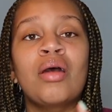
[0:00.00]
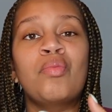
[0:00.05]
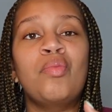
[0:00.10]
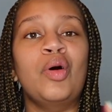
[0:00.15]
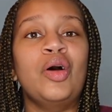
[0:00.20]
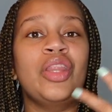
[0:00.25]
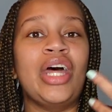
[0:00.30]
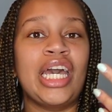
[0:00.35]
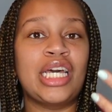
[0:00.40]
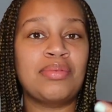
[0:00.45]

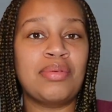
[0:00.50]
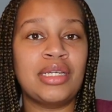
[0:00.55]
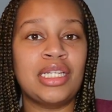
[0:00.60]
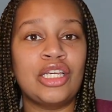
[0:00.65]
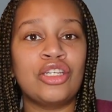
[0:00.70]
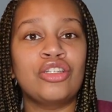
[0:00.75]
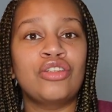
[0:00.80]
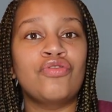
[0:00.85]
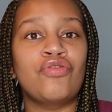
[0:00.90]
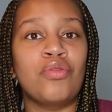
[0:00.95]
but the
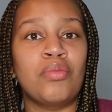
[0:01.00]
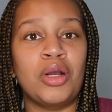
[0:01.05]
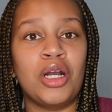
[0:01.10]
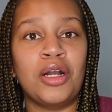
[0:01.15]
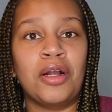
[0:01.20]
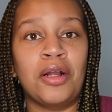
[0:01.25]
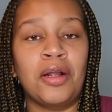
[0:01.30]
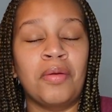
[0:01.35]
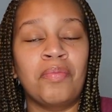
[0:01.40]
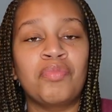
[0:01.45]
expectations from
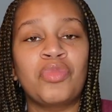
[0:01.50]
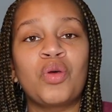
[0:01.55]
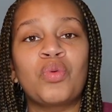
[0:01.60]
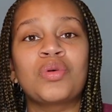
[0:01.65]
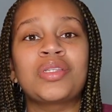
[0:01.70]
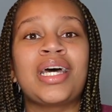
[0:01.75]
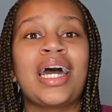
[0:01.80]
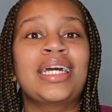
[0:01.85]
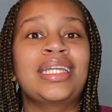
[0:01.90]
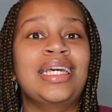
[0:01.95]
her
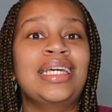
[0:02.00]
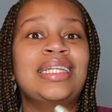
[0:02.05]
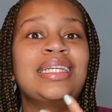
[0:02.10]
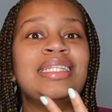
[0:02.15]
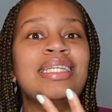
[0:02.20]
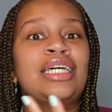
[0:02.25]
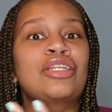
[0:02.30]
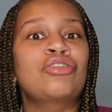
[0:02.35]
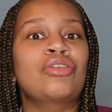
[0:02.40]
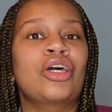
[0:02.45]
was that I need to
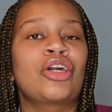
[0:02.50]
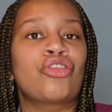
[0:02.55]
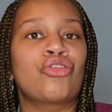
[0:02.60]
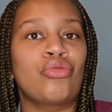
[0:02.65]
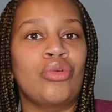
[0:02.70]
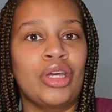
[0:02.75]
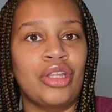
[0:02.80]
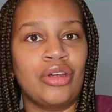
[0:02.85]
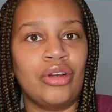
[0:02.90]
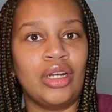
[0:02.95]
stay till like
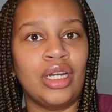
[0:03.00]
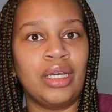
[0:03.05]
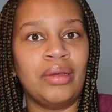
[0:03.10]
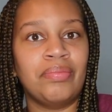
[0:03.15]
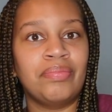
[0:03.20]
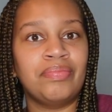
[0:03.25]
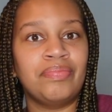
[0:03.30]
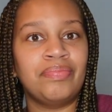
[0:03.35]
3:30.